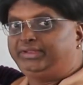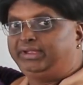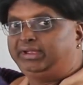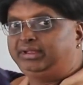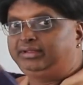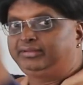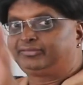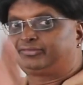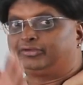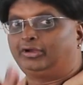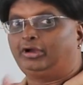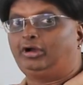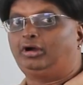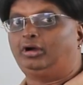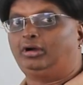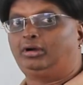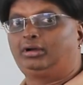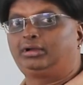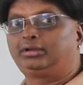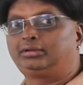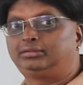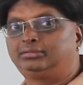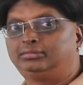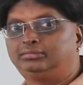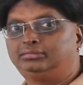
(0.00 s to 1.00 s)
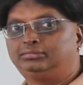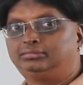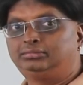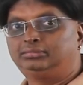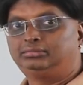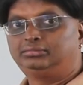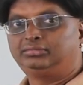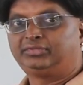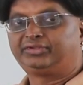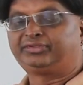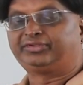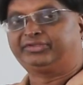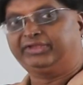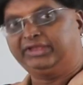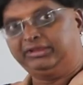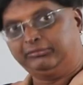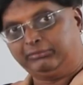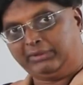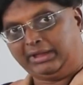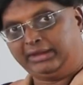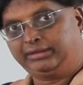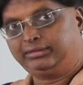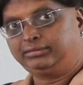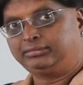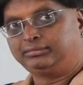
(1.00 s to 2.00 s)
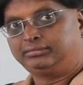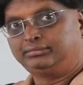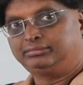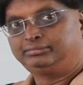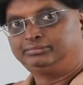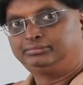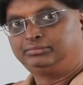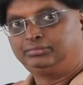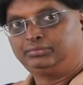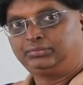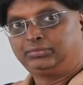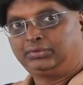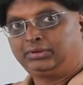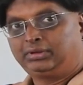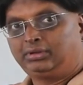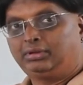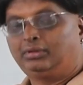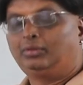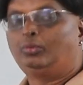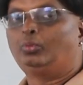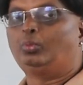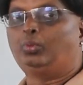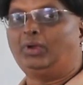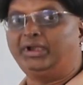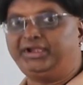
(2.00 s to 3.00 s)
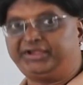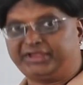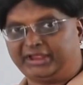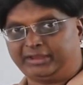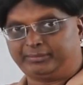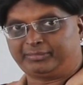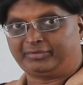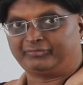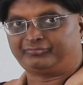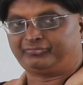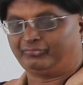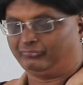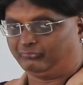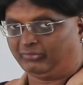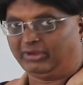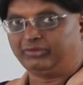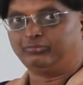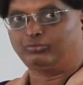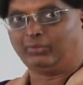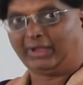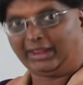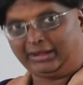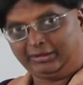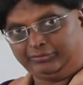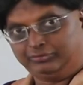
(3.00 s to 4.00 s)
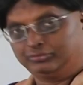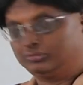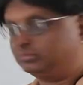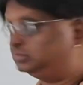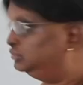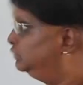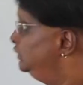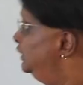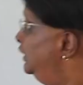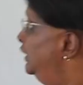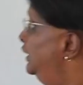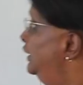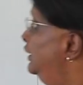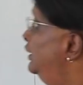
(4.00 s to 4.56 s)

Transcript: these are C1. One type of one value